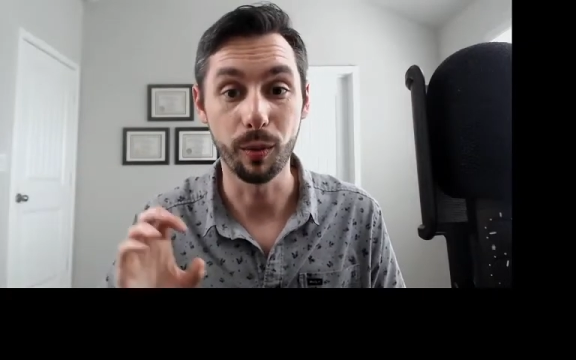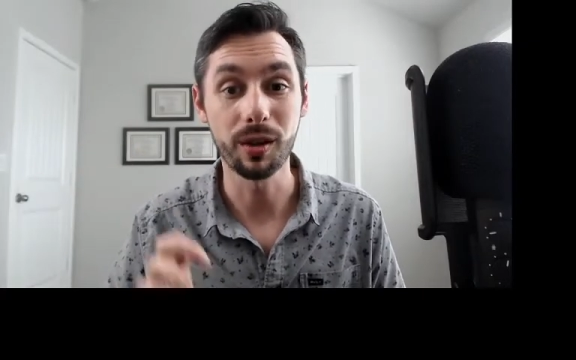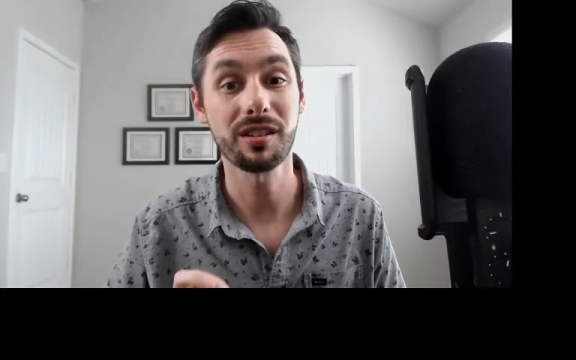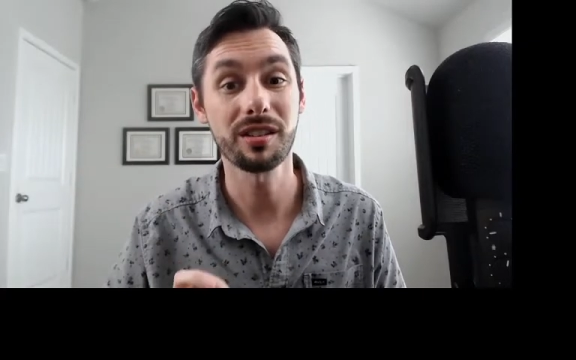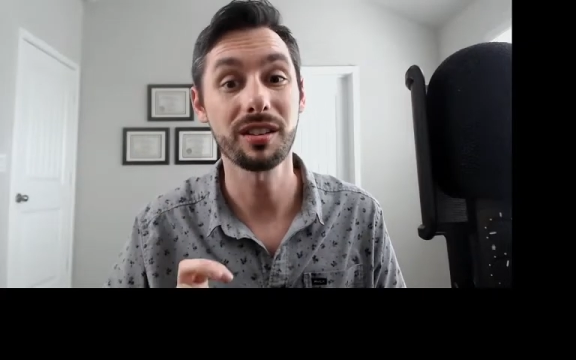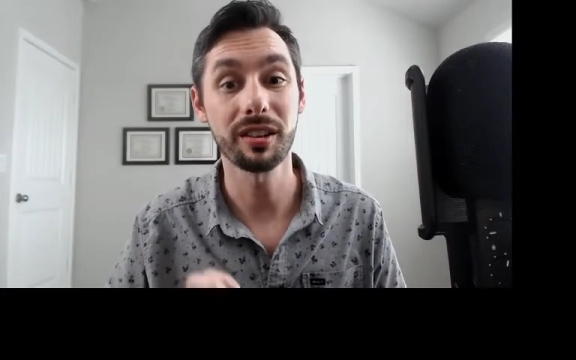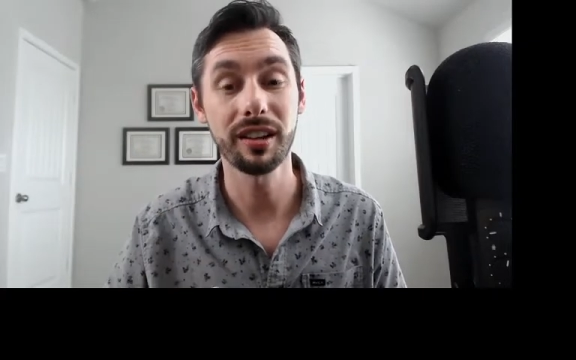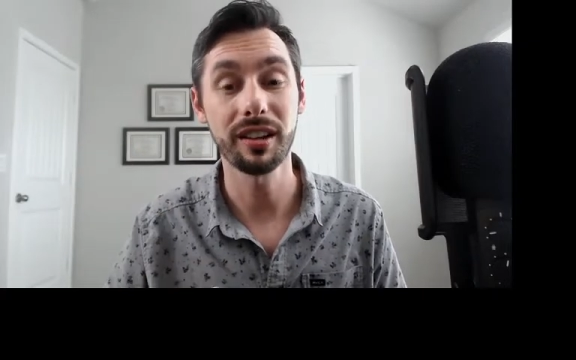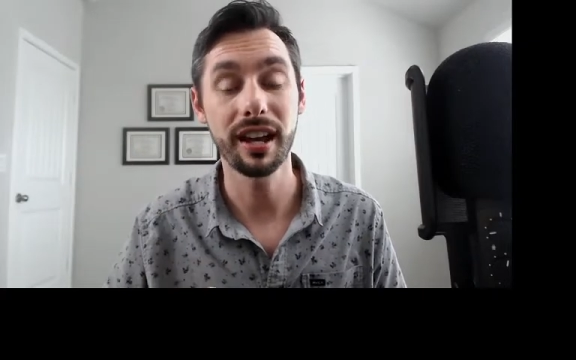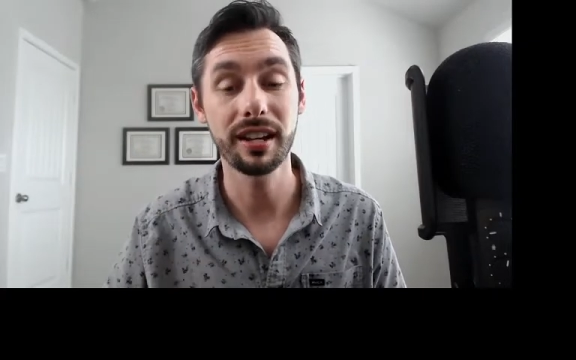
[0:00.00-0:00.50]

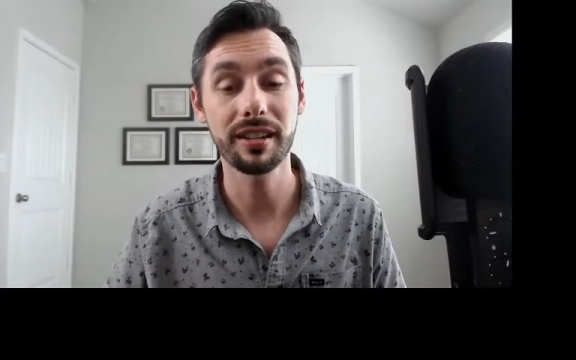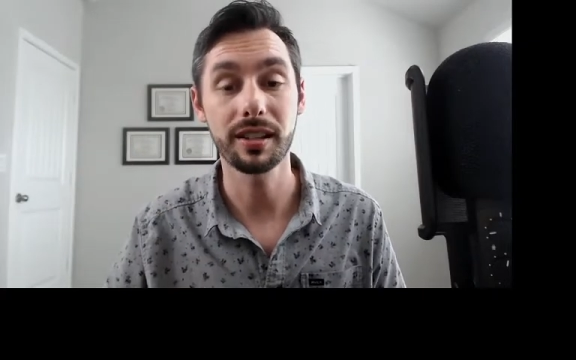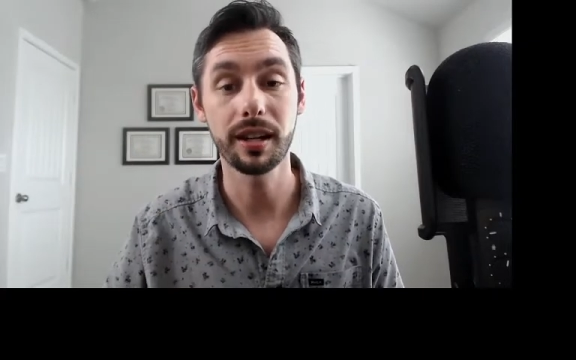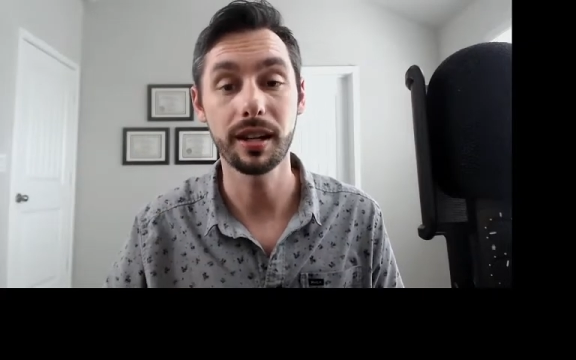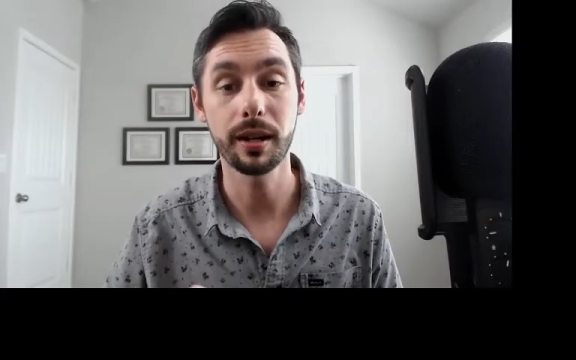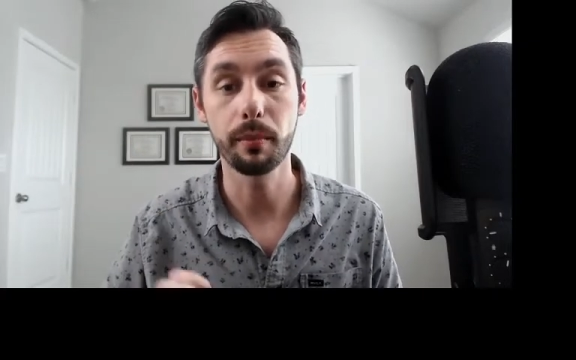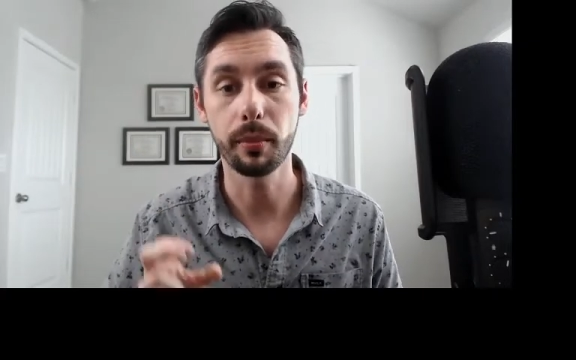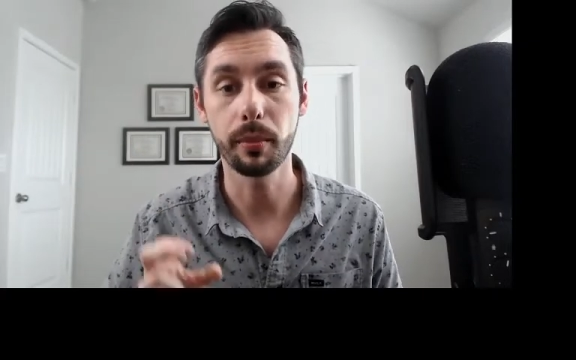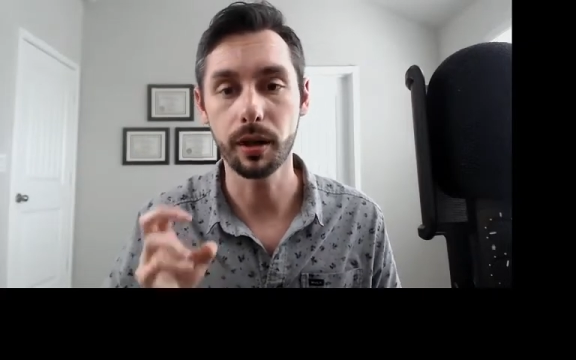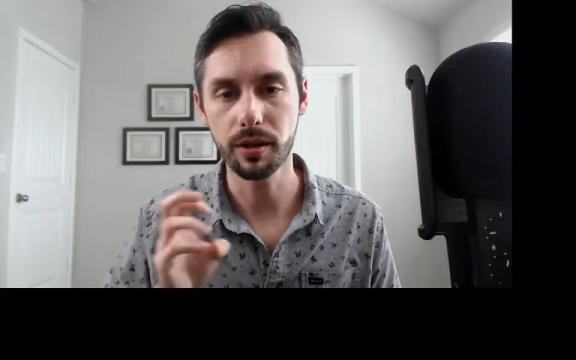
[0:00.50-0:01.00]
still that same
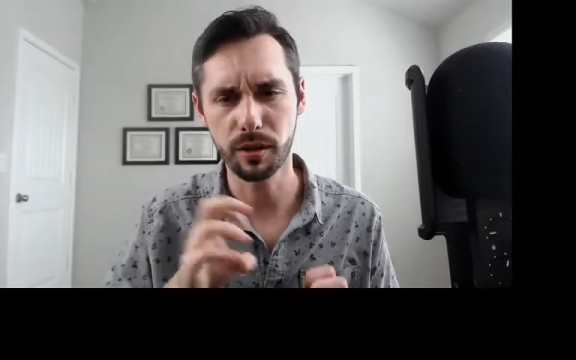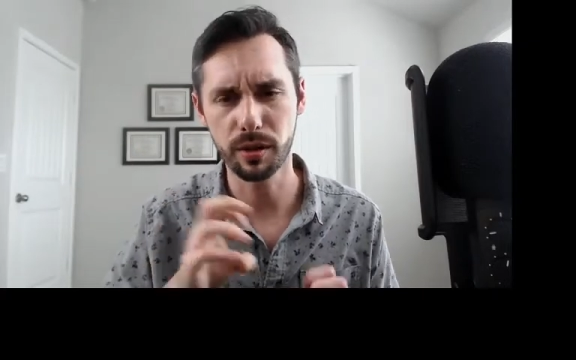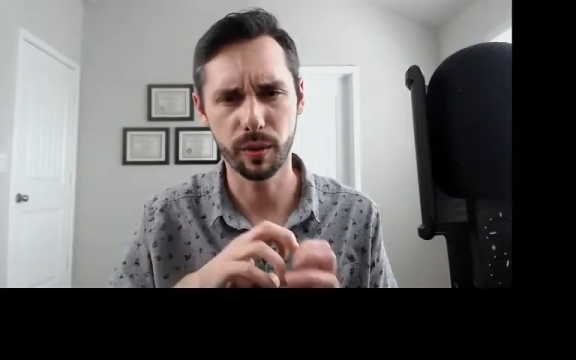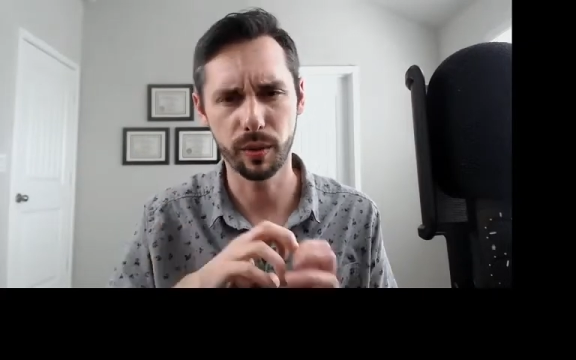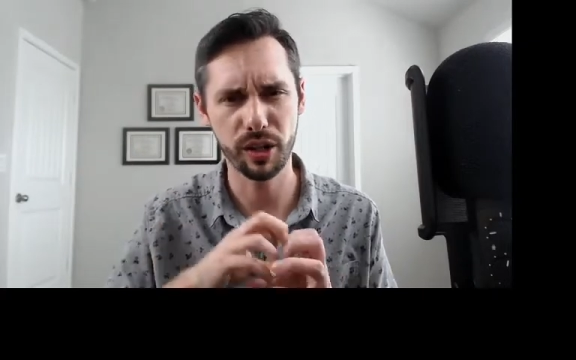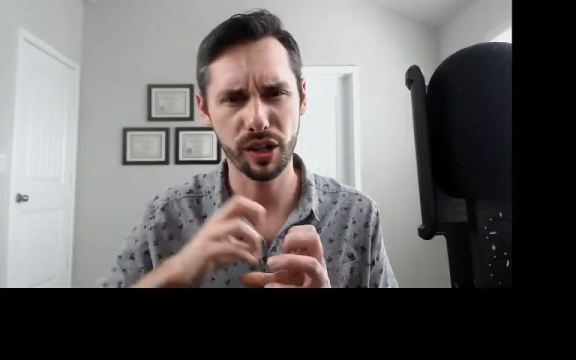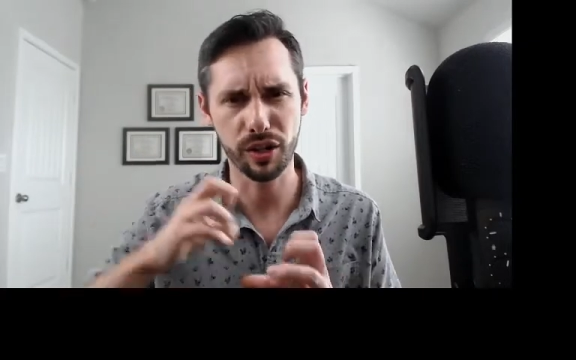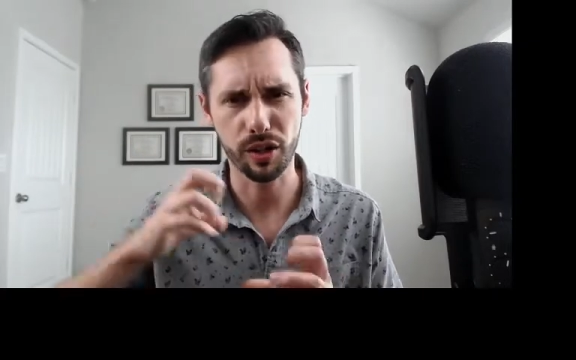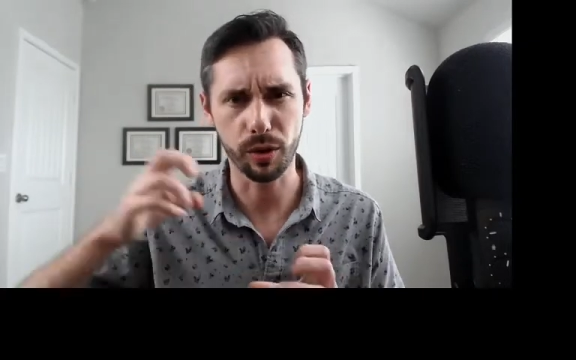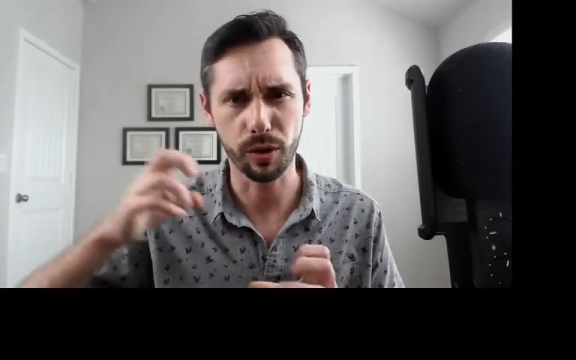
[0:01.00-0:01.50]
person. We
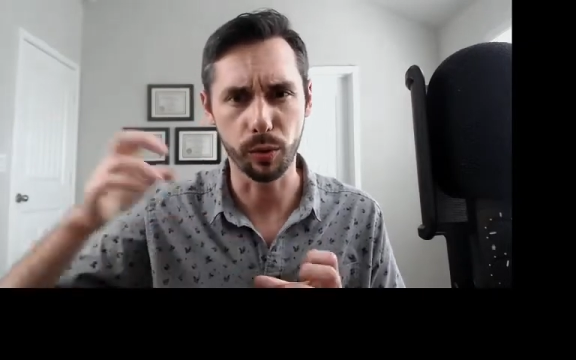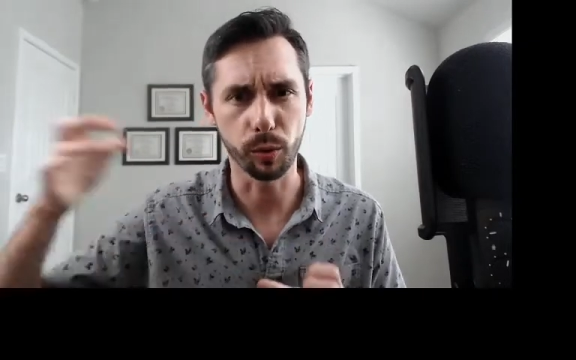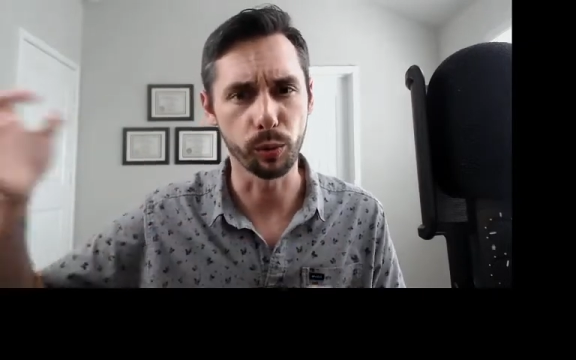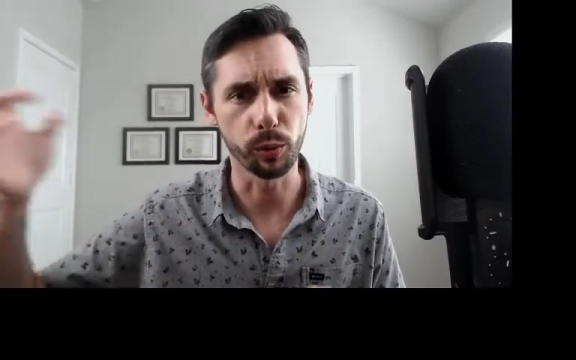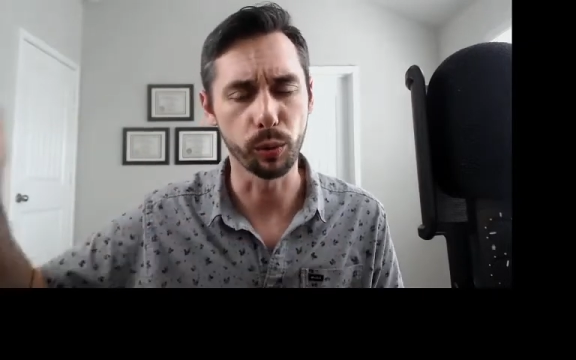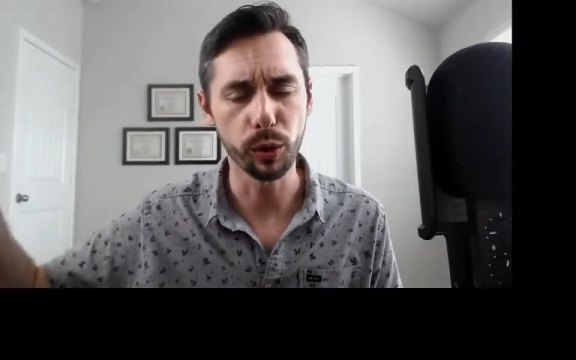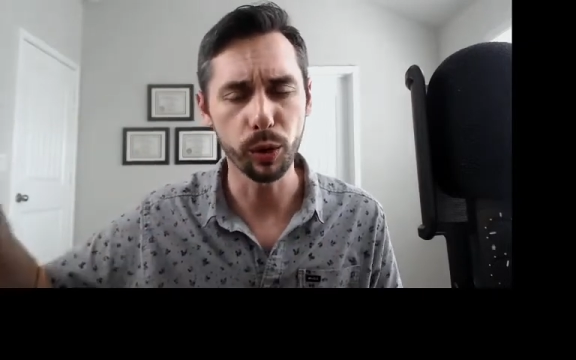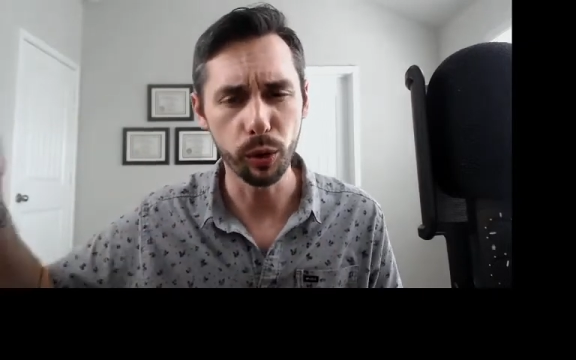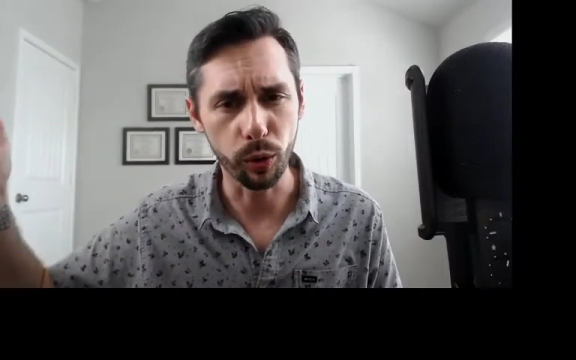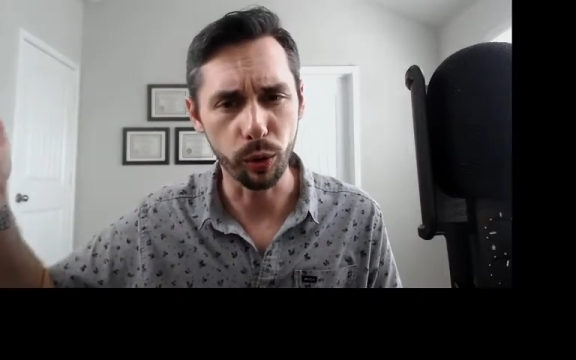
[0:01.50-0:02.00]
just
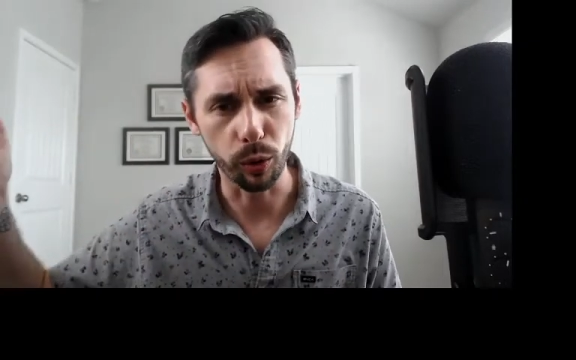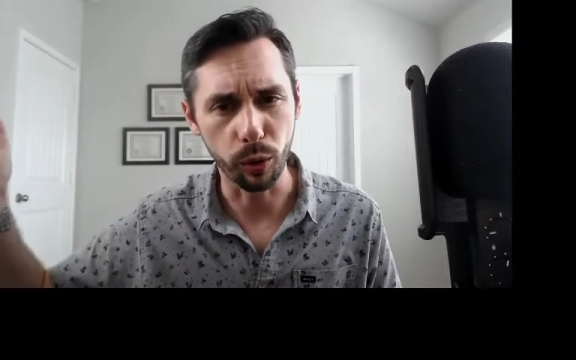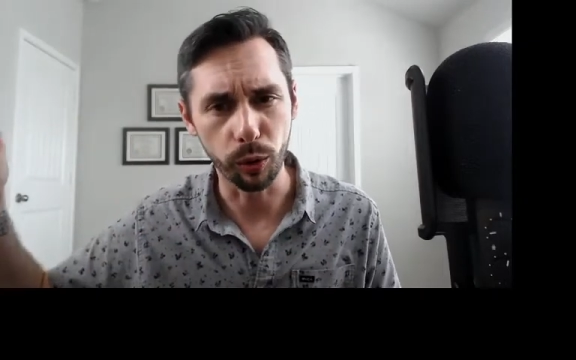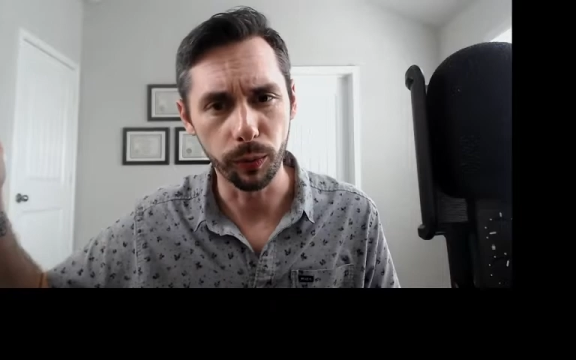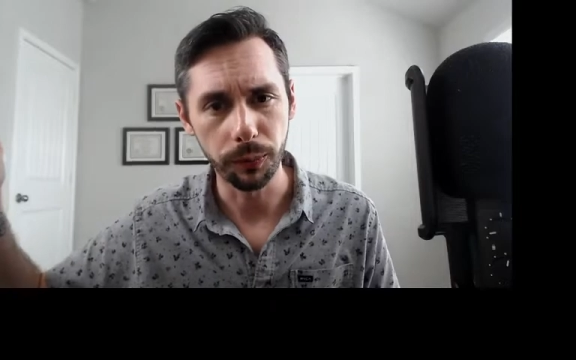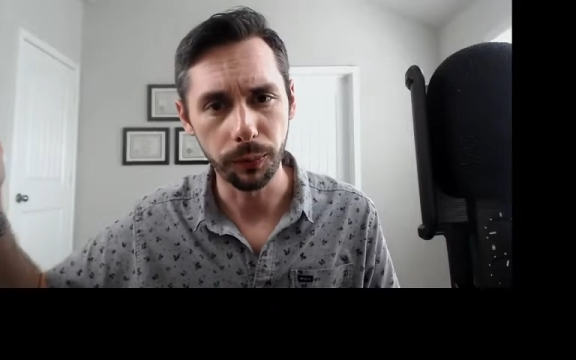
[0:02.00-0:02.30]
grew.